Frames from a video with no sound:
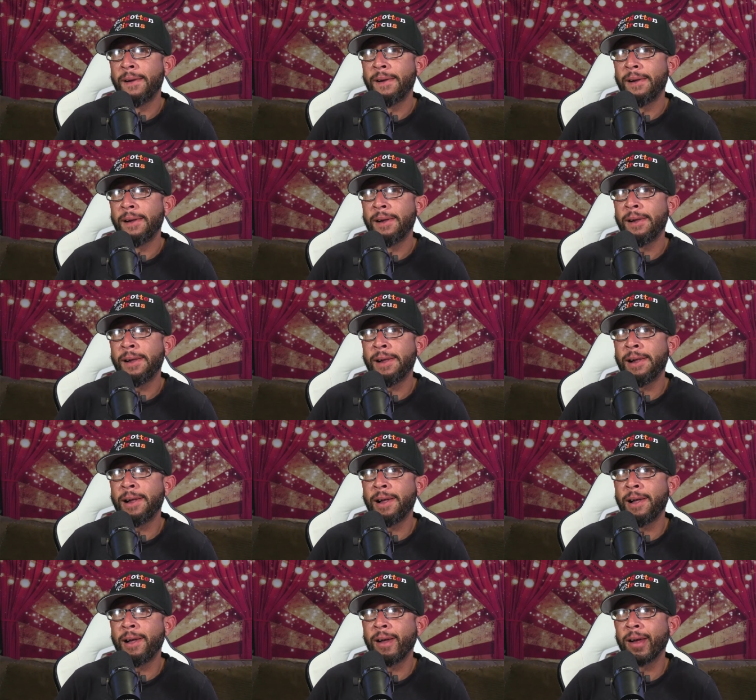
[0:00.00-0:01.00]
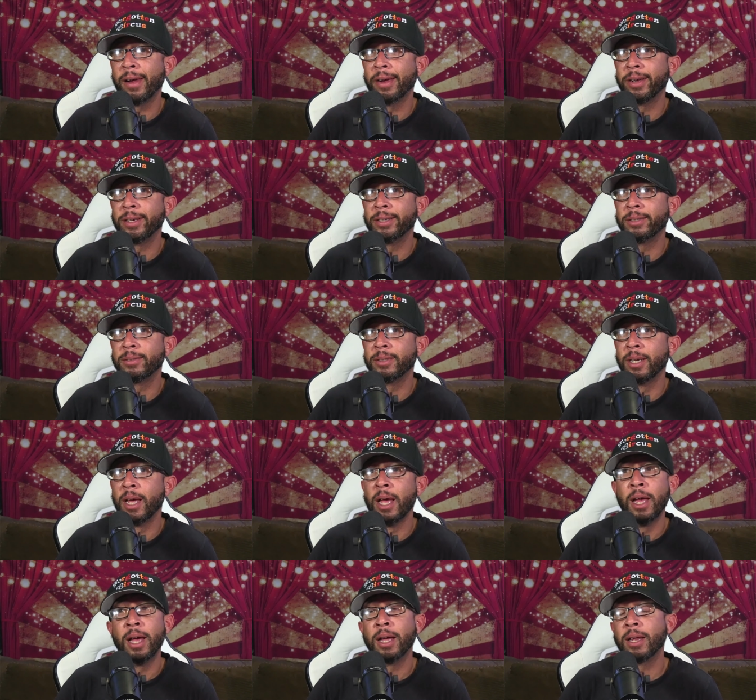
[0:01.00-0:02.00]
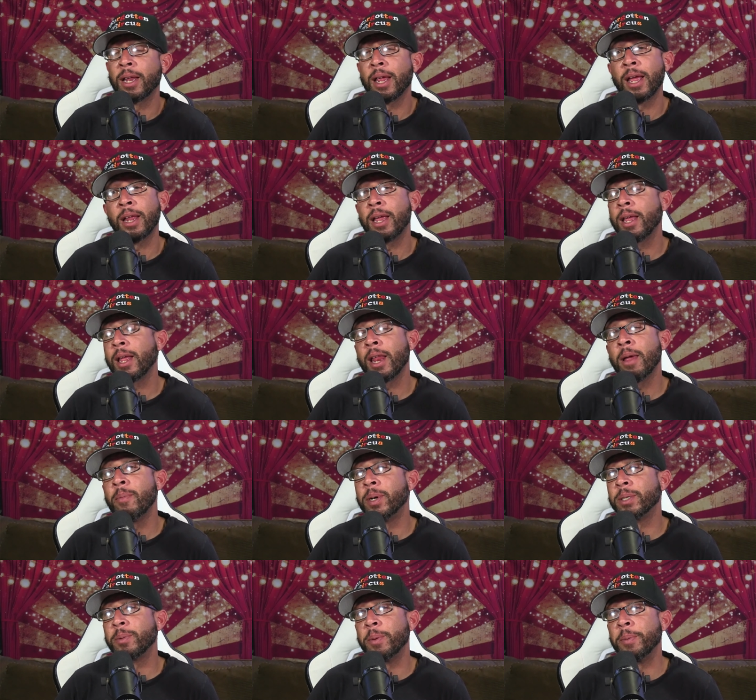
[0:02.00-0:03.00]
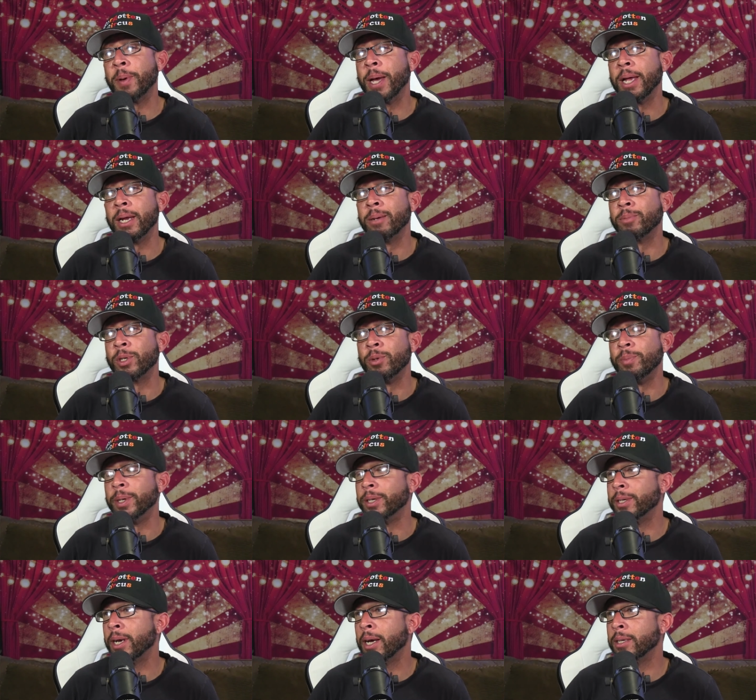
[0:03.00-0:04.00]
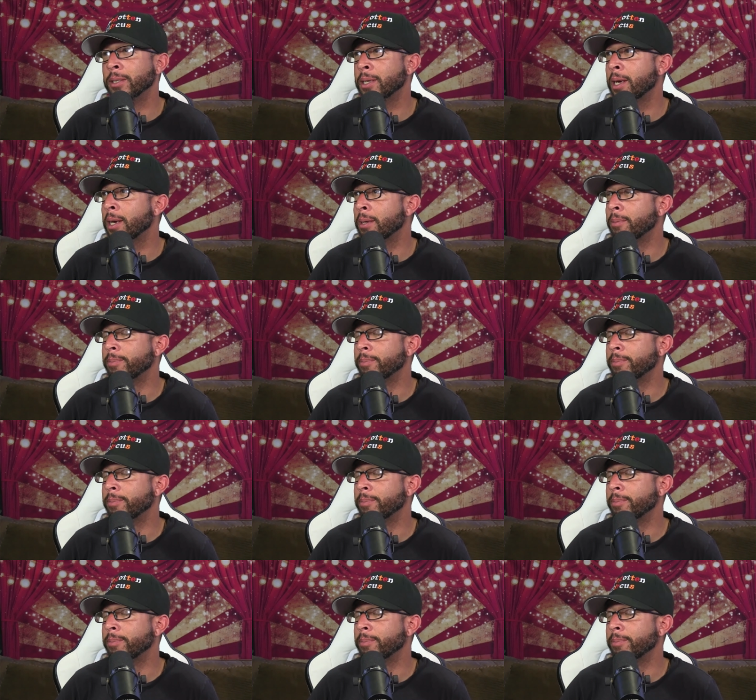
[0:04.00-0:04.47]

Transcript: Ah, they, they must be paying him two million dollars a day.